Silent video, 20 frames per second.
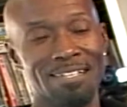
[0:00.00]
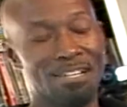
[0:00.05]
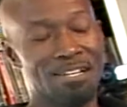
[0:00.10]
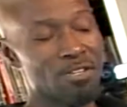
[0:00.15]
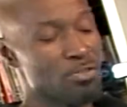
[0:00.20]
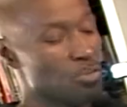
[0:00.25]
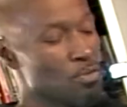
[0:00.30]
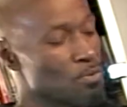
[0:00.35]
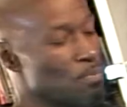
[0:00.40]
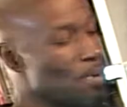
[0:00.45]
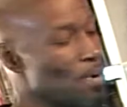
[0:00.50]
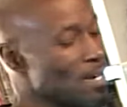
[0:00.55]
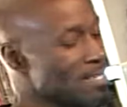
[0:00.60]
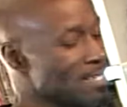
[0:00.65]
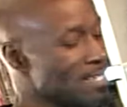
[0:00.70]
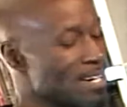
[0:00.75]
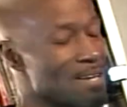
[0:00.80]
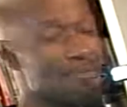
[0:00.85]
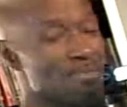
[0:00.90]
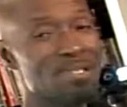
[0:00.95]
So the part
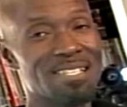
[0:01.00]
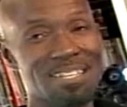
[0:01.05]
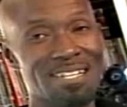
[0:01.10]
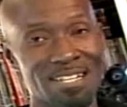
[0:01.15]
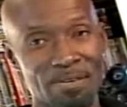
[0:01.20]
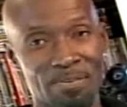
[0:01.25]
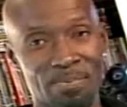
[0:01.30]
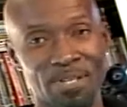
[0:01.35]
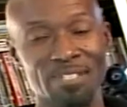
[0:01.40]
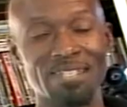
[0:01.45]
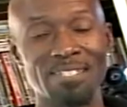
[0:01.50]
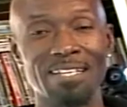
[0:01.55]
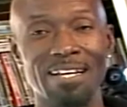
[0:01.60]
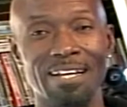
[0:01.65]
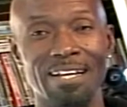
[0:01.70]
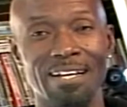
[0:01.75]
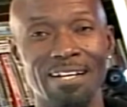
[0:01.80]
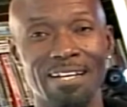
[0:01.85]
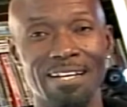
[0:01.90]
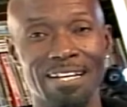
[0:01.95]
that I'm sitting up here
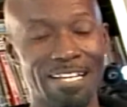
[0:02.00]
saying,